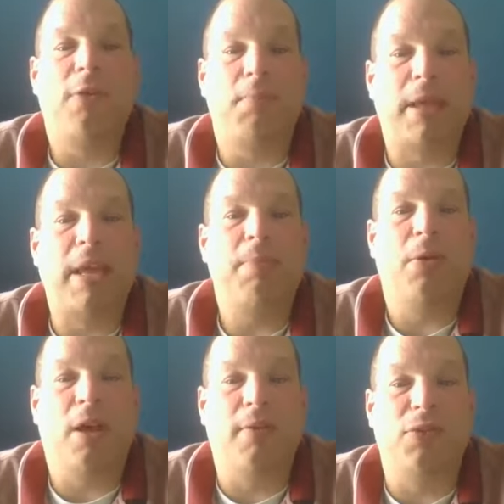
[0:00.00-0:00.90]
the
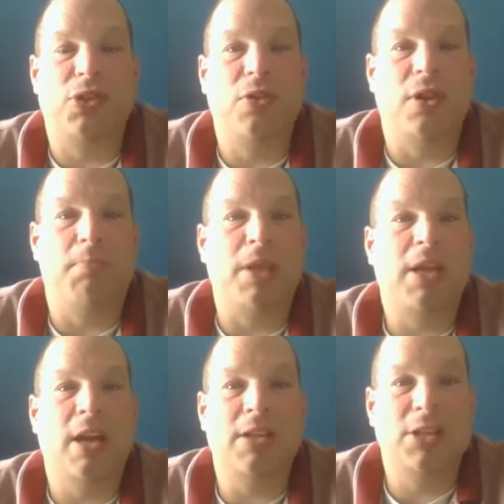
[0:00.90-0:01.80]
people of Judah
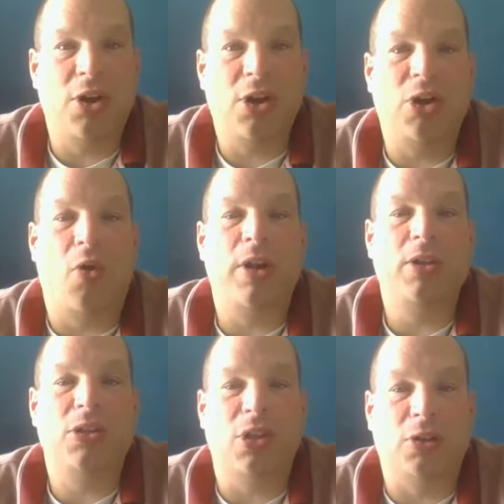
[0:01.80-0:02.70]
because they're
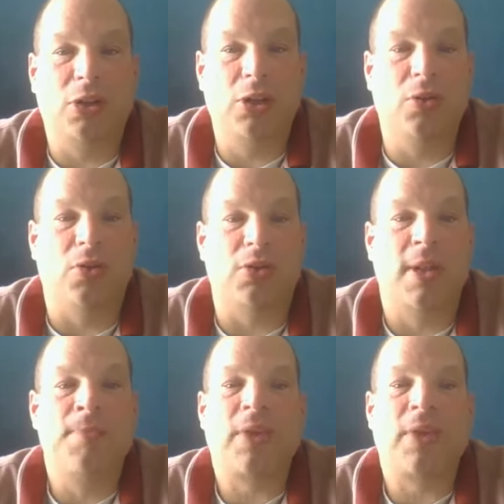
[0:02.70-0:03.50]
going to lose